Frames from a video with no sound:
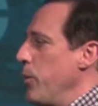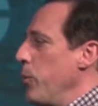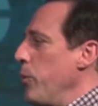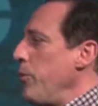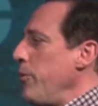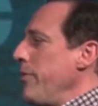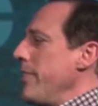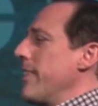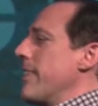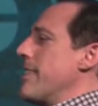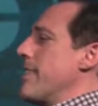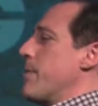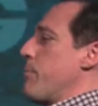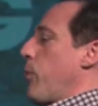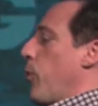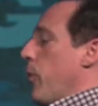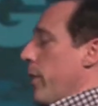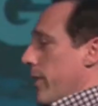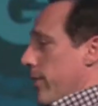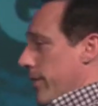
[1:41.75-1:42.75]
We're really
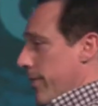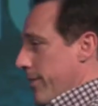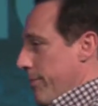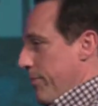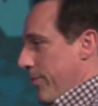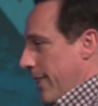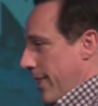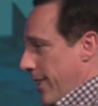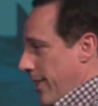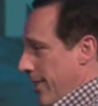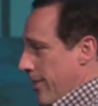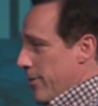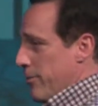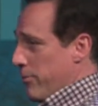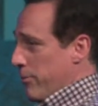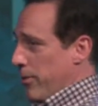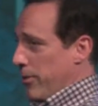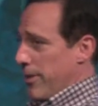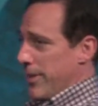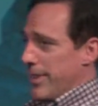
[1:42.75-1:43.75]
spoiled here in
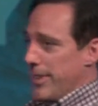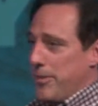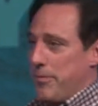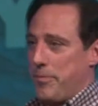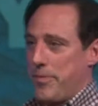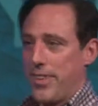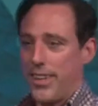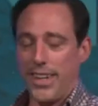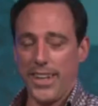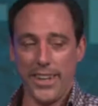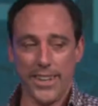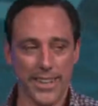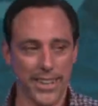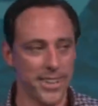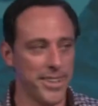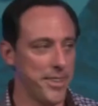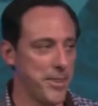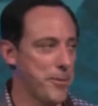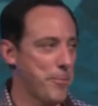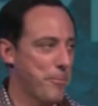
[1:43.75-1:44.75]
Florida, I
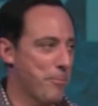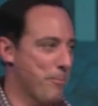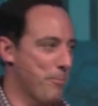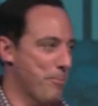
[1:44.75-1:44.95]
think.